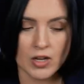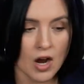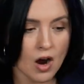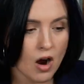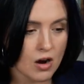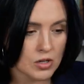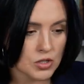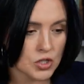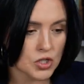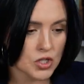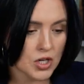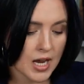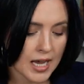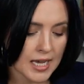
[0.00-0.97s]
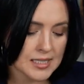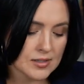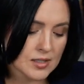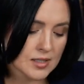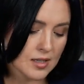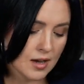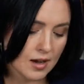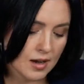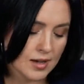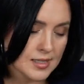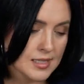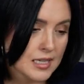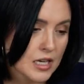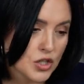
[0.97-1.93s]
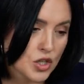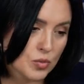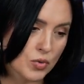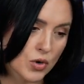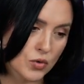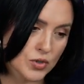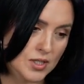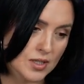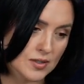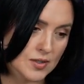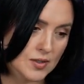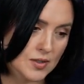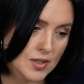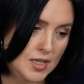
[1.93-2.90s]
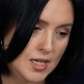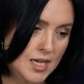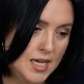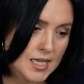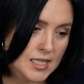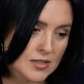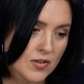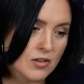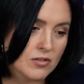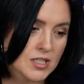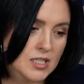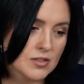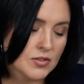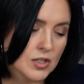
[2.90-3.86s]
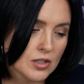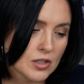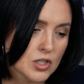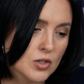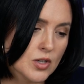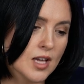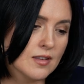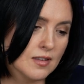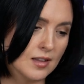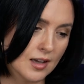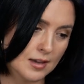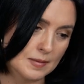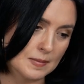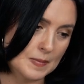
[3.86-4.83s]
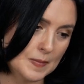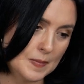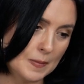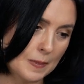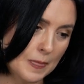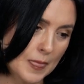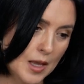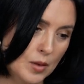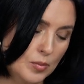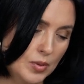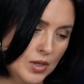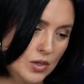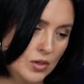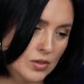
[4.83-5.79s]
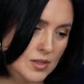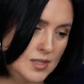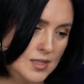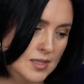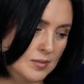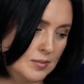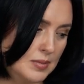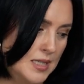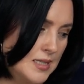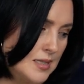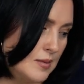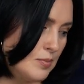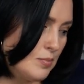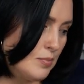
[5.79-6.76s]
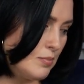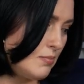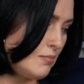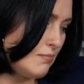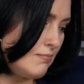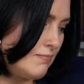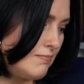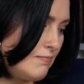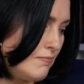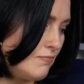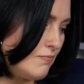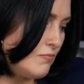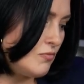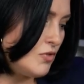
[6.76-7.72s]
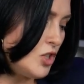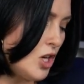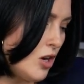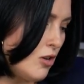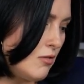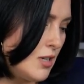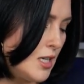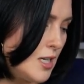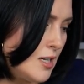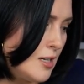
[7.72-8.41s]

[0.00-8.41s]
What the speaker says: harsh, has a selection process. It's very difficult to get there because it's, you know,